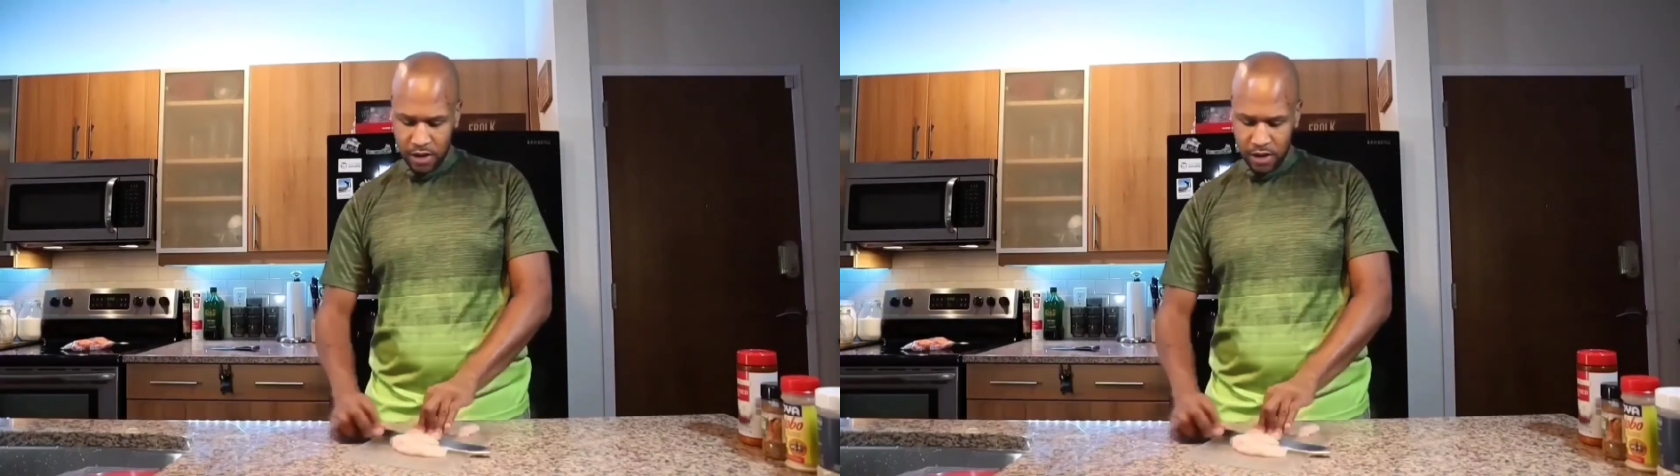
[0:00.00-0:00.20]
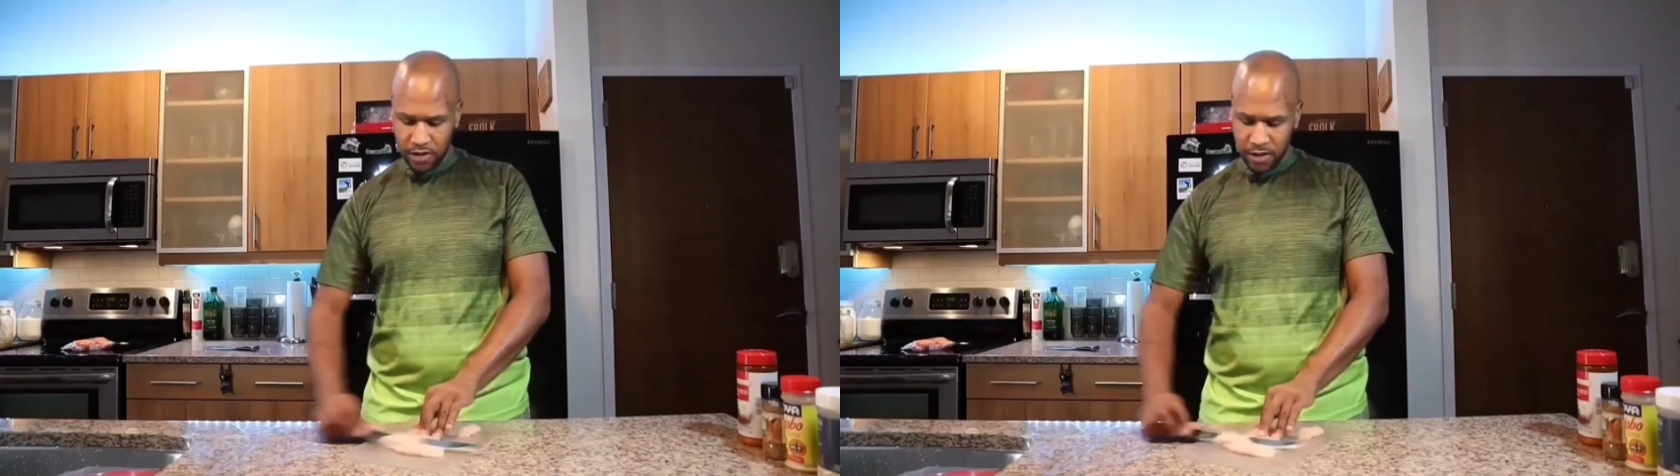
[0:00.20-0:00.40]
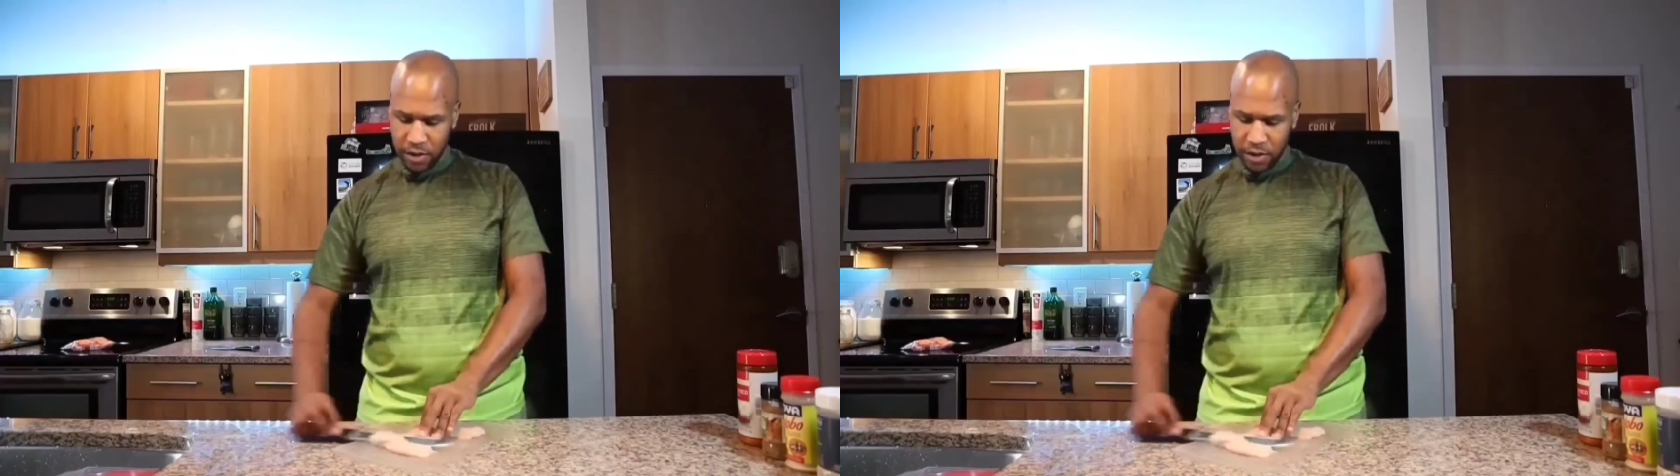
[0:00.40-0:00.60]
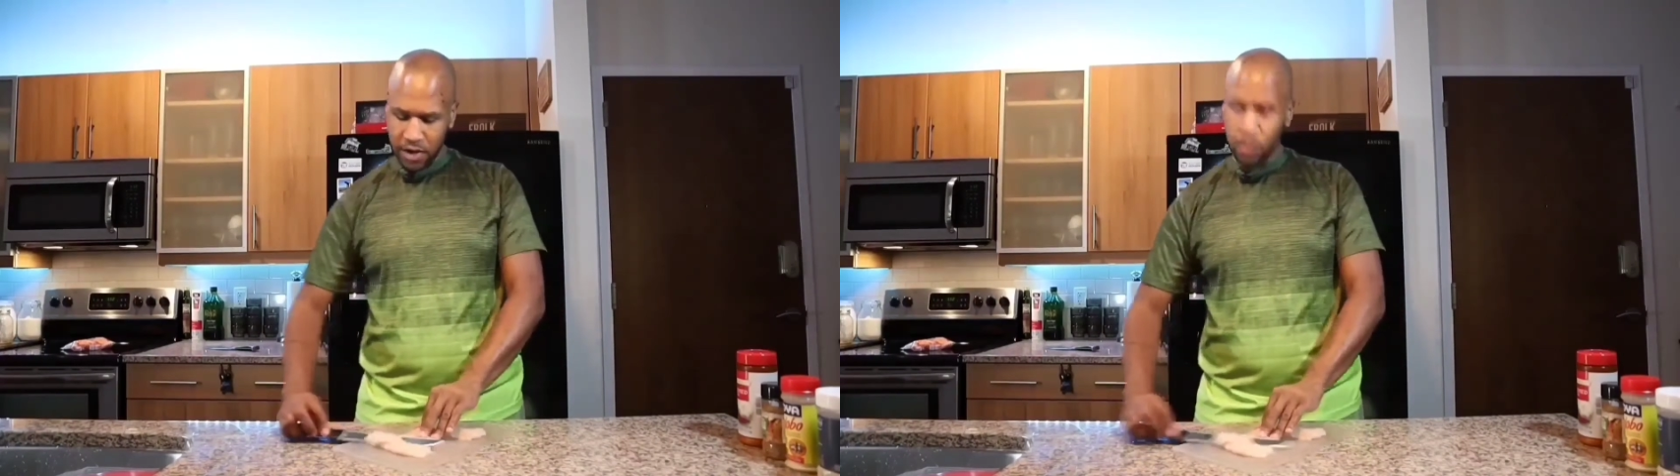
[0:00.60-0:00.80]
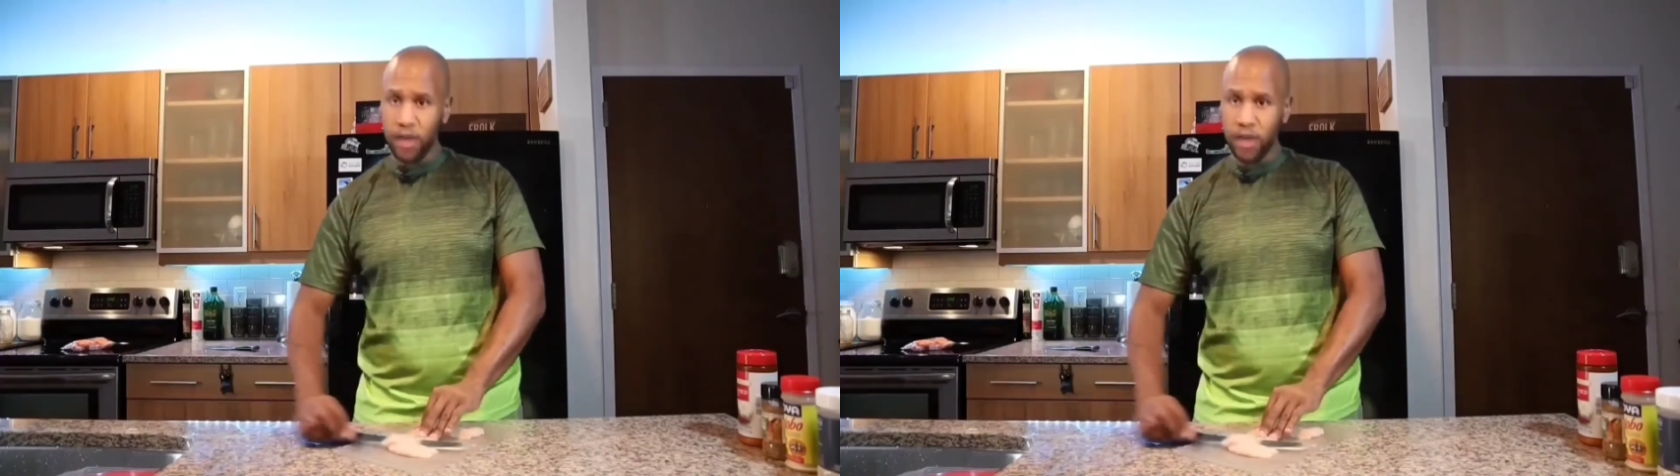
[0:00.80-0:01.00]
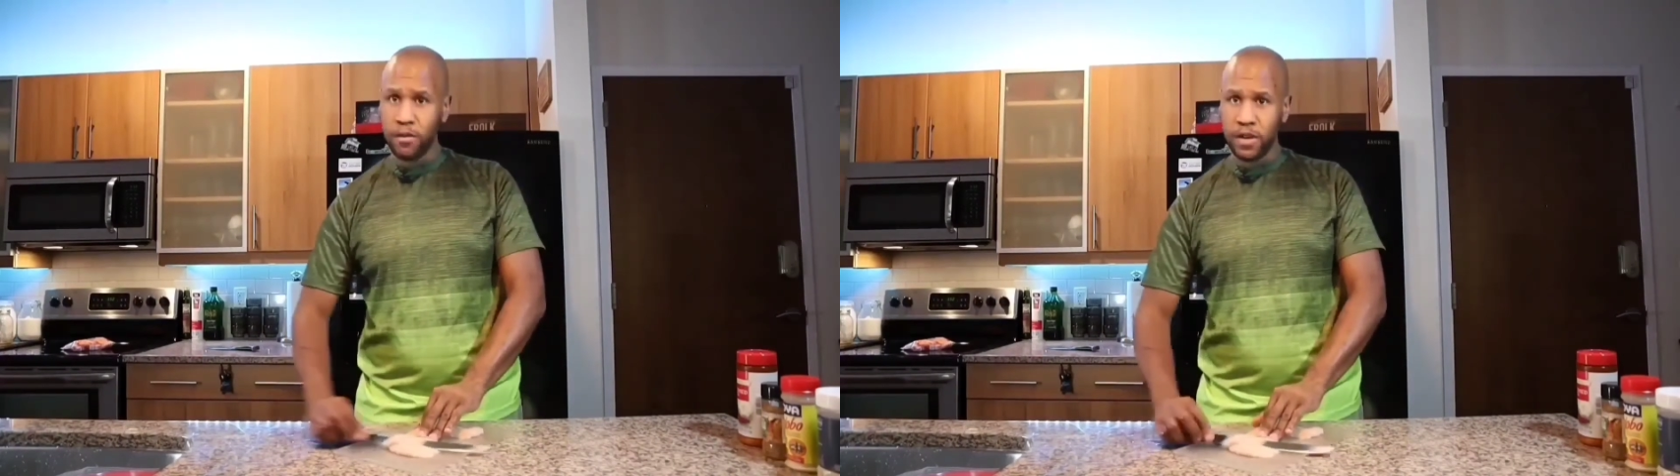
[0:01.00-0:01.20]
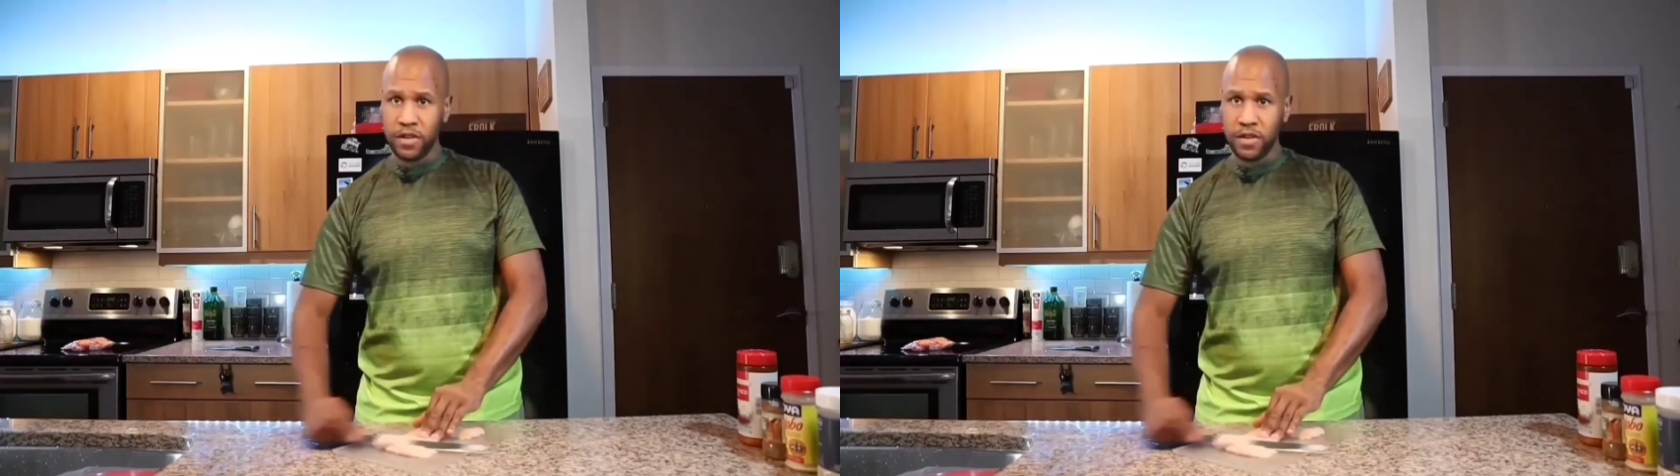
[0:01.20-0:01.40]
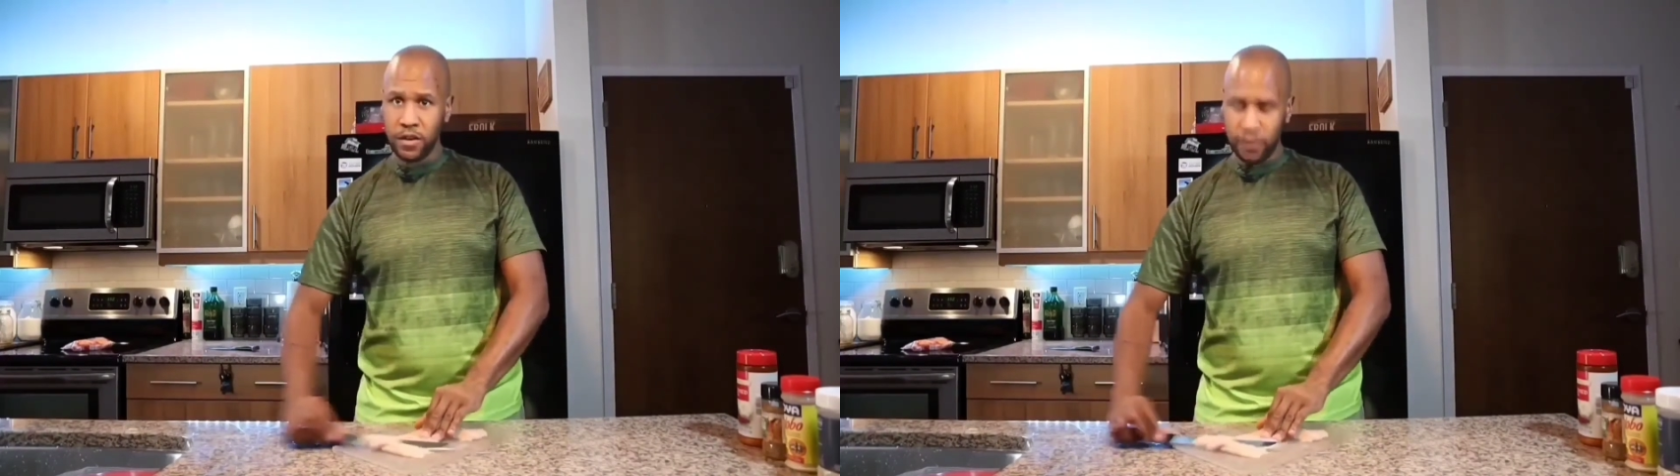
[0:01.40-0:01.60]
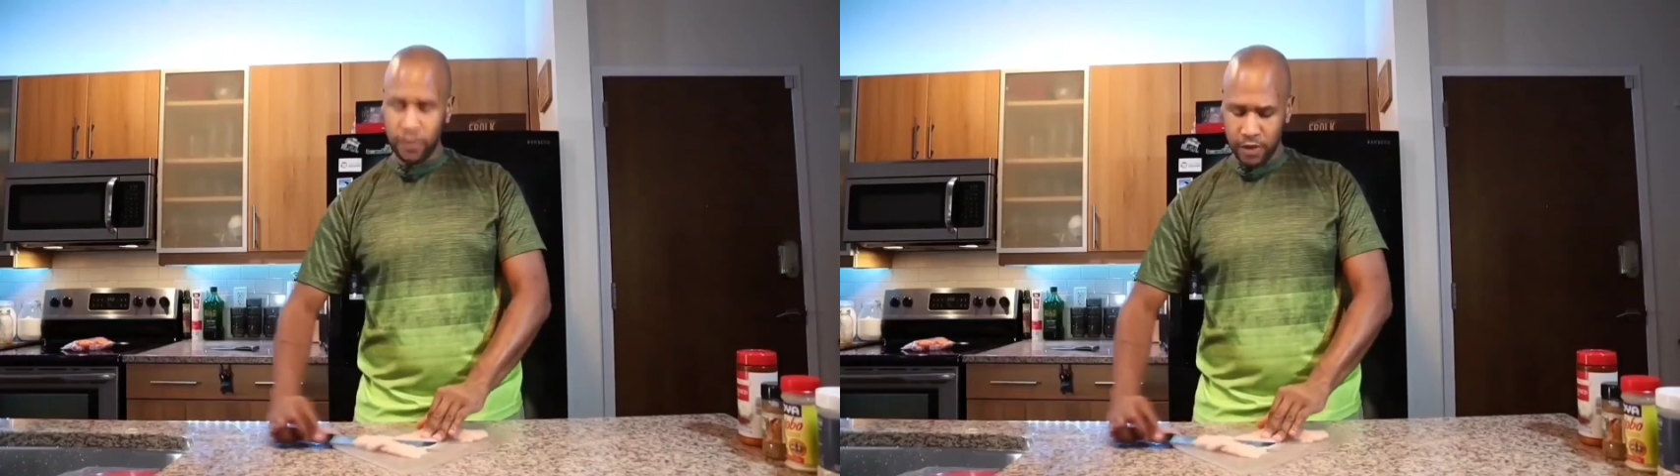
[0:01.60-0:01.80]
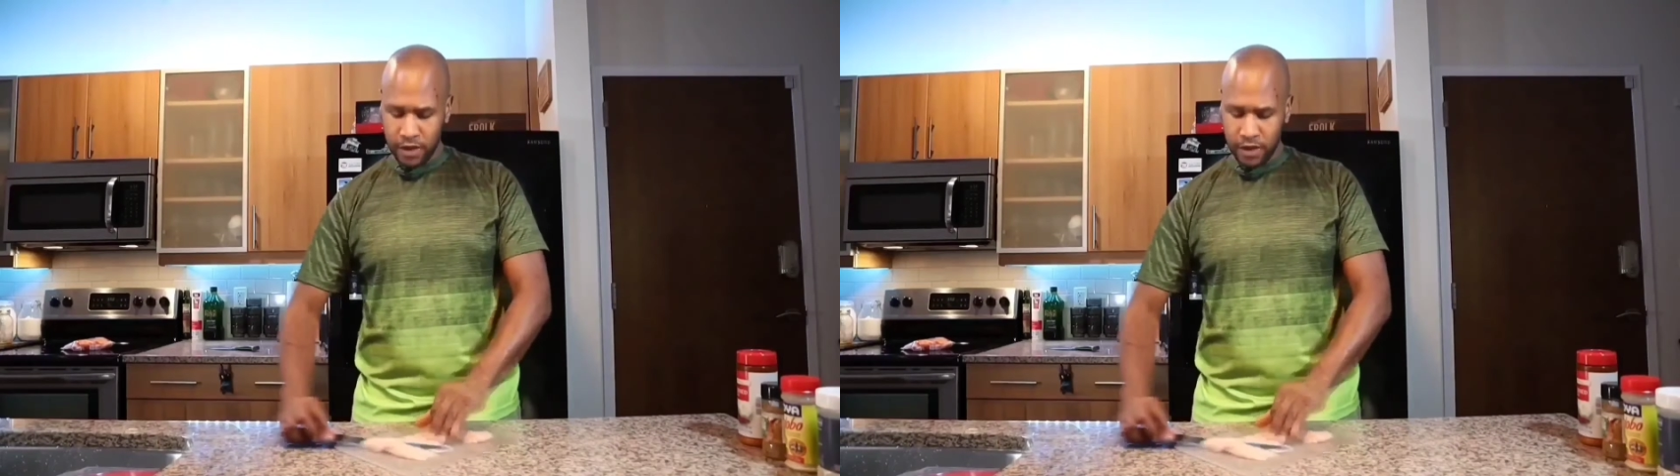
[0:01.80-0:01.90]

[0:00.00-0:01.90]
And you see I'm cutting away from myself.